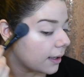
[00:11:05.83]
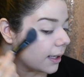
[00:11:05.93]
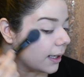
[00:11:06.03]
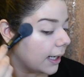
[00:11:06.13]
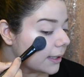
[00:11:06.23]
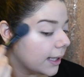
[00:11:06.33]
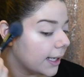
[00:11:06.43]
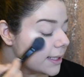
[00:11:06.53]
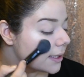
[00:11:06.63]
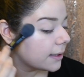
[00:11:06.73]
and
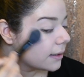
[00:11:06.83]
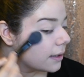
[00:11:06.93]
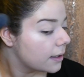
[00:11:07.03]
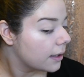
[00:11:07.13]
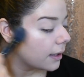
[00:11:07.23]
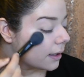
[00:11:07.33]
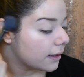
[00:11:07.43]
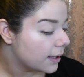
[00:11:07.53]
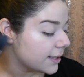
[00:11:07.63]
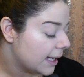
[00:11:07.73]
highlight.
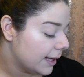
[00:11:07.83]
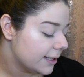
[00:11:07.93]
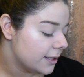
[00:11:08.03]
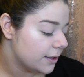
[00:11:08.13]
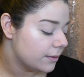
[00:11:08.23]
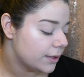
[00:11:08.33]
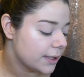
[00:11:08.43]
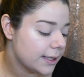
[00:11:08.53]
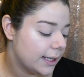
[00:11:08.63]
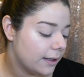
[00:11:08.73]
This I like to do
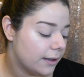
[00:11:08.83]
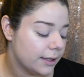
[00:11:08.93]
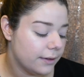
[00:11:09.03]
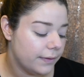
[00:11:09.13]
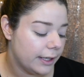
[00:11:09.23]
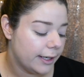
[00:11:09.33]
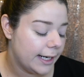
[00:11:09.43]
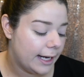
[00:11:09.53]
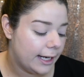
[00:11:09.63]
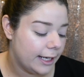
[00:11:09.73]
just like on the very
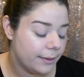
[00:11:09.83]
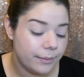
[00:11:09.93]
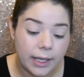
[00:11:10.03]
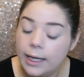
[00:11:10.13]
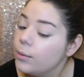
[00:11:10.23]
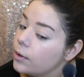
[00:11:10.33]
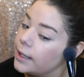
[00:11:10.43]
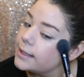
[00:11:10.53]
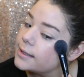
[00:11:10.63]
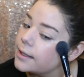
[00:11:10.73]
high
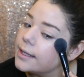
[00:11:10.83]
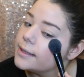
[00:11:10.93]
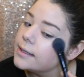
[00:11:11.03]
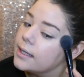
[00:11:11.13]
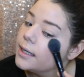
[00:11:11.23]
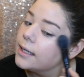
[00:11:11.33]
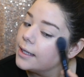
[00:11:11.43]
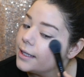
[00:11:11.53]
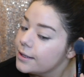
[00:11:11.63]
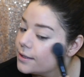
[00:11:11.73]
points because
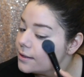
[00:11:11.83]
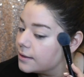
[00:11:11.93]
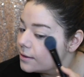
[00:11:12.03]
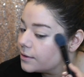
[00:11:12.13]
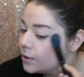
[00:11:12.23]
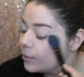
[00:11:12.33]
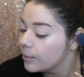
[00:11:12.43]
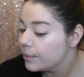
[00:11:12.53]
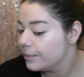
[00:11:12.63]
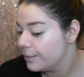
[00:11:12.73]
it's
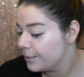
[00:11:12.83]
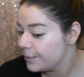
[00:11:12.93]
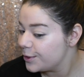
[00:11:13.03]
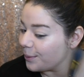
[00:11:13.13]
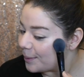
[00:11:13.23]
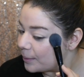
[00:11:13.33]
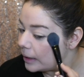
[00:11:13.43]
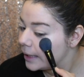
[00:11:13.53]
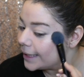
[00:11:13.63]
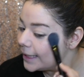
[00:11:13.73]
super
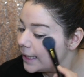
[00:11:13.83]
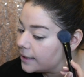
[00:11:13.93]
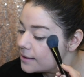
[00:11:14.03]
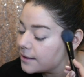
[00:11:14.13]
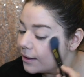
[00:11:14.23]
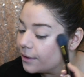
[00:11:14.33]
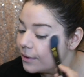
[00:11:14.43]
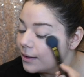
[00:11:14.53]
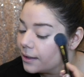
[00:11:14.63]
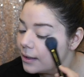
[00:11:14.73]
blinding,
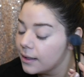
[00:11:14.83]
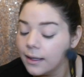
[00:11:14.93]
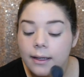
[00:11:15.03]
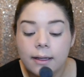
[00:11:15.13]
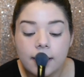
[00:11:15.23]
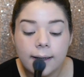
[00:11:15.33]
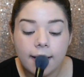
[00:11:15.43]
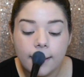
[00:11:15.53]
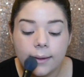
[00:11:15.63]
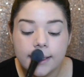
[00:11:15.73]
so
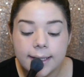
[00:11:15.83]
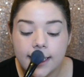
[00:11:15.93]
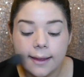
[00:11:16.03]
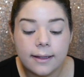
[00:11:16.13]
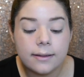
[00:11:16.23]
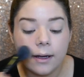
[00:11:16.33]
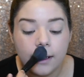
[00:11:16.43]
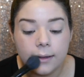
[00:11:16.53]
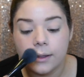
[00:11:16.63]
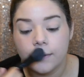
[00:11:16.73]
I don't like to take this
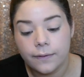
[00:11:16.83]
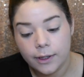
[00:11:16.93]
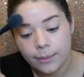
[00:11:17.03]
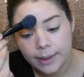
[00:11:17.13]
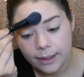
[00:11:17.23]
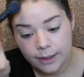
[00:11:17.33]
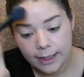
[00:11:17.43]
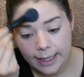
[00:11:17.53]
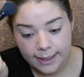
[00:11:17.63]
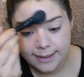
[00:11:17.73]
all over, but
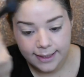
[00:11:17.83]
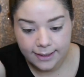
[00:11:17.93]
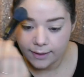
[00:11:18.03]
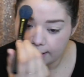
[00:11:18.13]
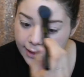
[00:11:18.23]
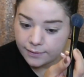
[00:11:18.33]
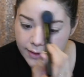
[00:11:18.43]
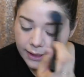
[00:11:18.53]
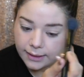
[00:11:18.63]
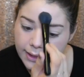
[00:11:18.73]
the excess I'll kind of
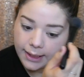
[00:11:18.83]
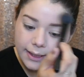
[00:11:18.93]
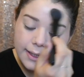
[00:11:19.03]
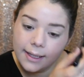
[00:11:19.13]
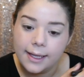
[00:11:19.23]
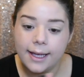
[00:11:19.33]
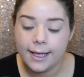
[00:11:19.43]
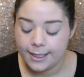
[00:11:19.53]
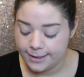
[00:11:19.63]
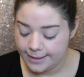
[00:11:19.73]
gently
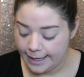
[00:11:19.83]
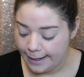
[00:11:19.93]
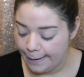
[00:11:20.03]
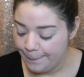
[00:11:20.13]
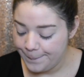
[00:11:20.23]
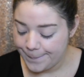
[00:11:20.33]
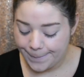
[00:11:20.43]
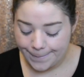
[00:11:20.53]
dab.